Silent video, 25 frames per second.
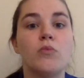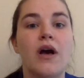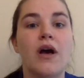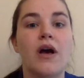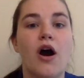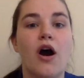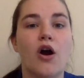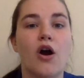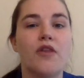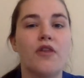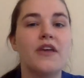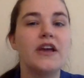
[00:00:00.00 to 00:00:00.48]

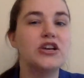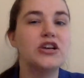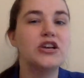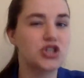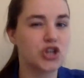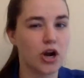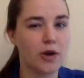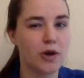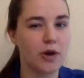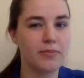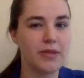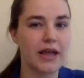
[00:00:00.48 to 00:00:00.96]
Are they
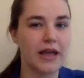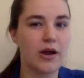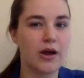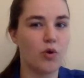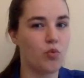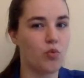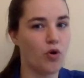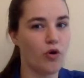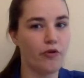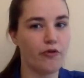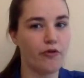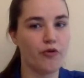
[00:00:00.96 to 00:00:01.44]
sharp like a
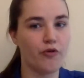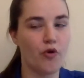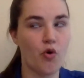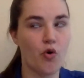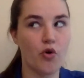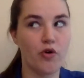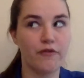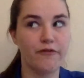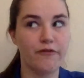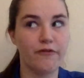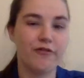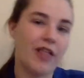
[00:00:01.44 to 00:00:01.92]
wolf
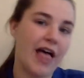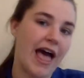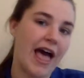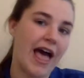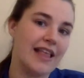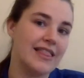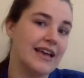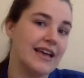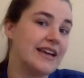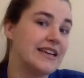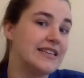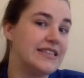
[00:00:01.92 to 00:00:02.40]
or flat
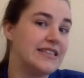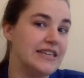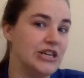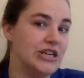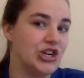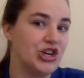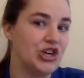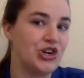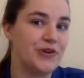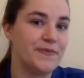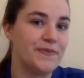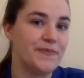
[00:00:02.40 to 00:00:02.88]
like a
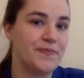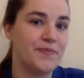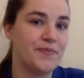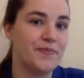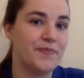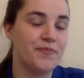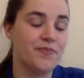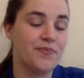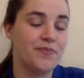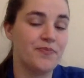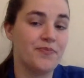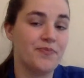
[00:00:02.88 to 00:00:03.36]
deer?
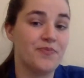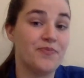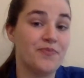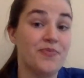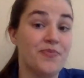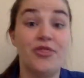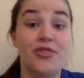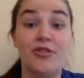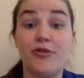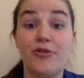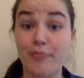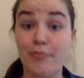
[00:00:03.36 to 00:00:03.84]

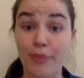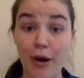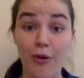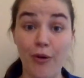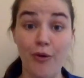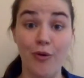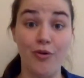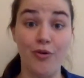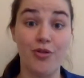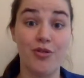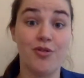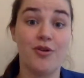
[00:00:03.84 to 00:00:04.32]
They're
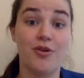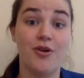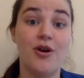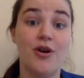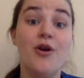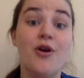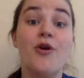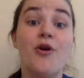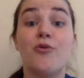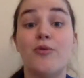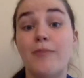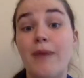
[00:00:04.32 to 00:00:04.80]
both.
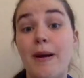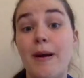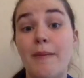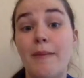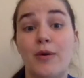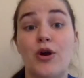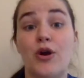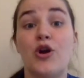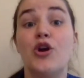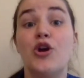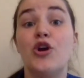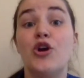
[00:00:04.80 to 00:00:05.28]

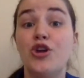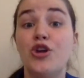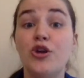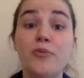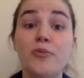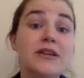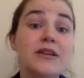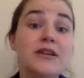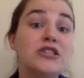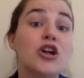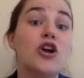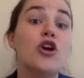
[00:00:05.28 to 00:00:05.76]
Remember,
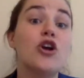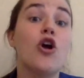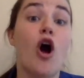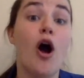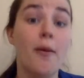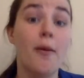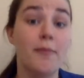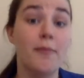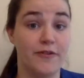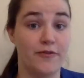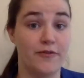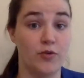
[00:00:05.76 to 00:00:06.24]
humans are
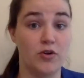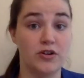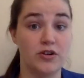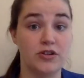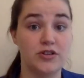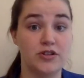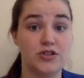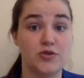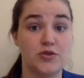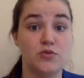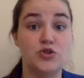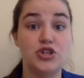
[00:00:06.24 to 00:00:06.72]
omnivores,
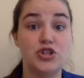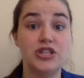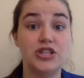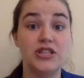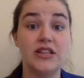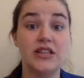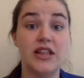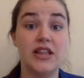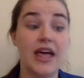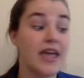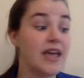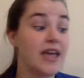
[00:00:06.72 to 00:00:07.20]
so just
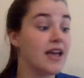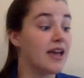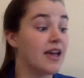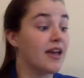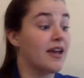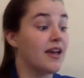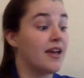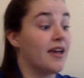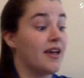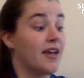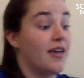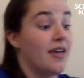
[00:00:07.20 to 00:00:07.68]
like
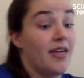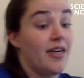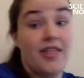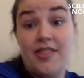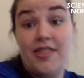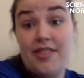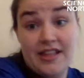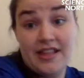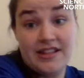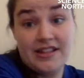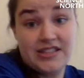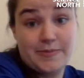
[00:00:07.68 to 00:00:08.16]

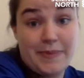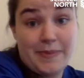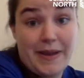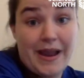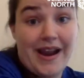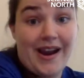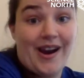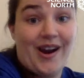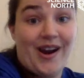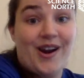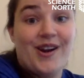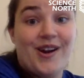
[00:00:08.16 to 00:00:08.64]
this
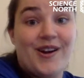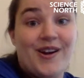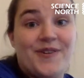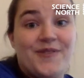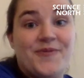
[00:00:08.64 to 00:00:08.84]
bear,